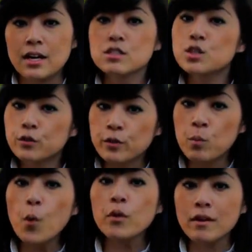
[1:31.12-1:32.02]
And so, from
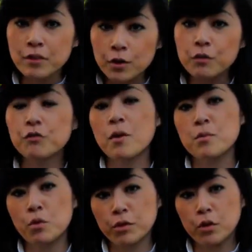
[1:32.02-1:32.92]
what we have heard from
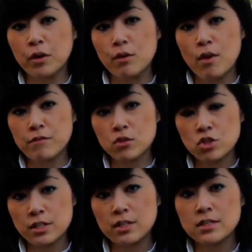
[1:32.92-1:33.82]
North Korean
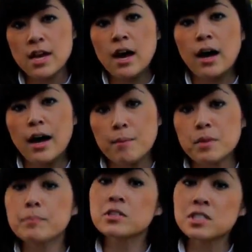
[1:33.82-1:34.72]
refugees uh, and
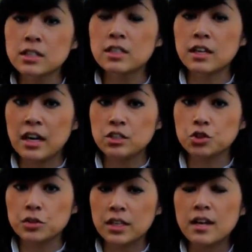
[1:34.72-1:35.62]
people still in the
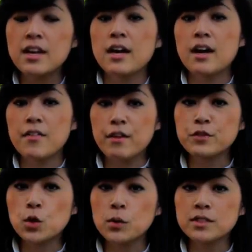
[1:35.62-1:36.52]
country, uh,
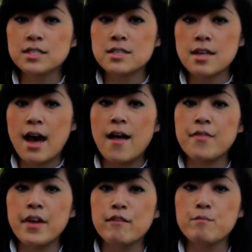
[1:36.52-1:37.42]
they've told us that
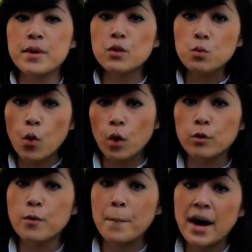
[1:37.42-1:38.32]
they've been
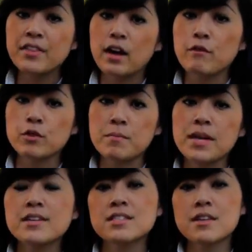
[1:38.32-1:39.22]
warned by the
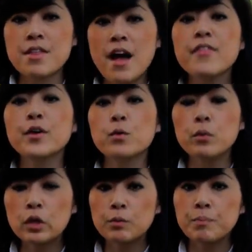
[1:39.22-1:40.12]
government that there
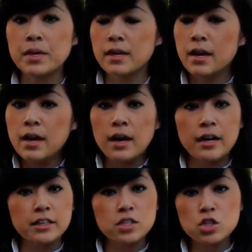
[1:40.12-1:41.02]
will be
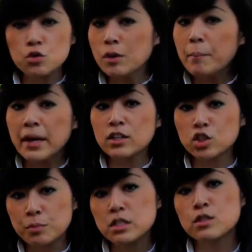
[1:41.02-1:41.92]
uh, extreme
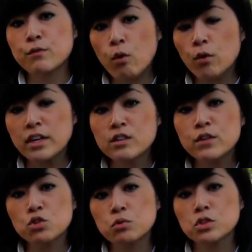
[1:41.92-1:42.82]
punishments for
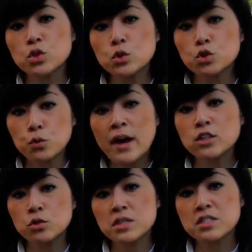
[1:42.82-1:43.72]
individuals who try
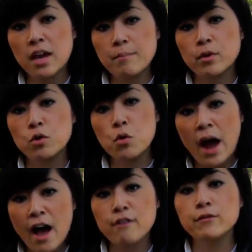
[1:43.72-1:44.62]
to escape or who
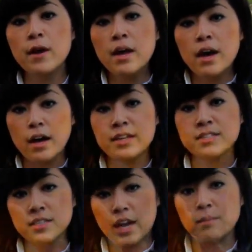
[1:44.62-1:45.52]
have
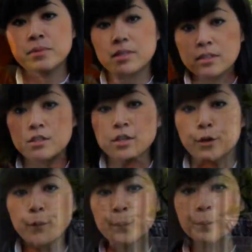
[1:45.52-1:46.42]
escaped. So.